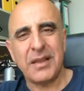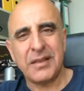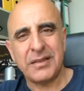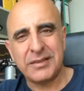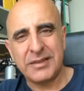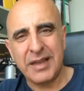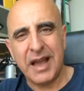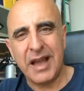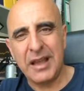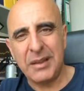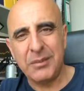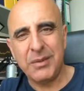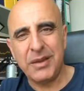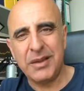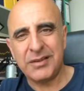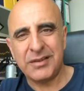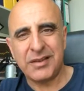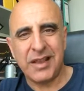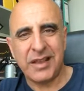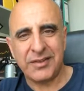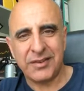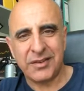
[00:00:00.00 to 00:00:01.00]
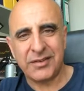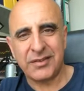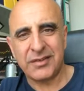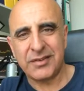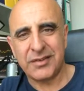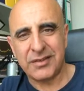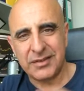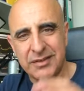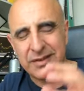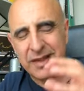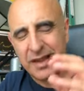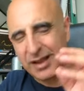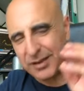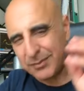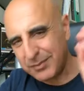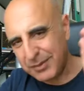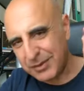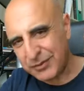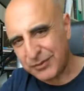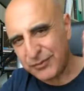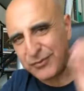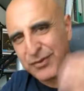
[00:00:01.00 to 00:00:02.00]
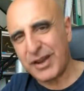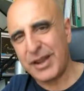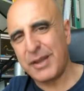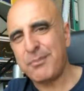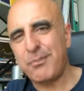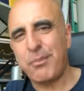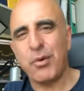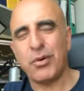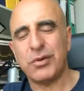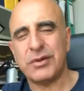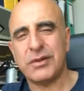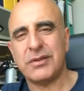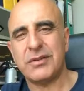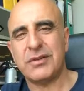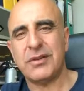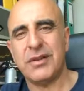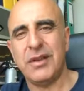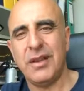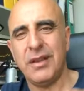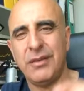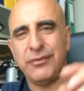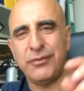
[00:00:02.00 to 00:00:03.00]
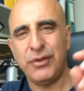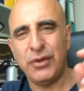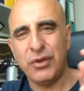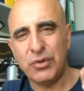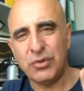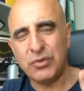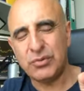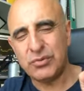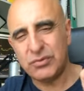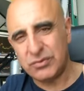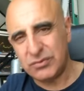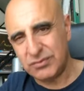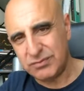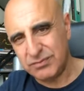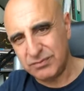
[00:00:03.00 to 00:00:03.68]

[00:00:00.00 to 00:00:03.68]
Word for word: Time is an essence. Time is very important. If you